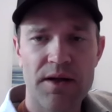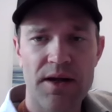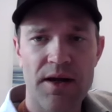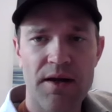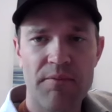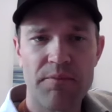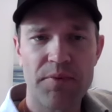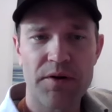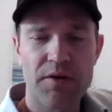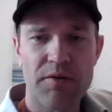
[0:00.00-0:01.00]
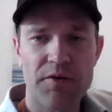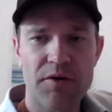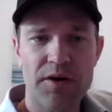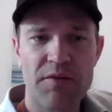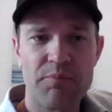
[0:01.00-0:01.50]
Um, but our you know,
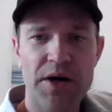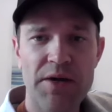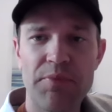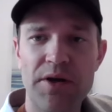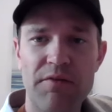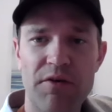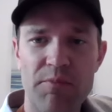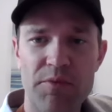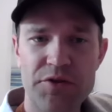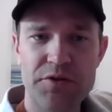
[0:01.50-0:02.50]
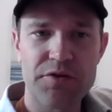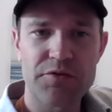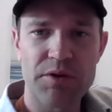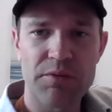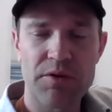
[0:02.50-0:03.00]
our kind of pipeline of
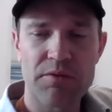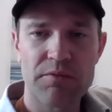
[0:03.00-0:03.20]
opportunities where we're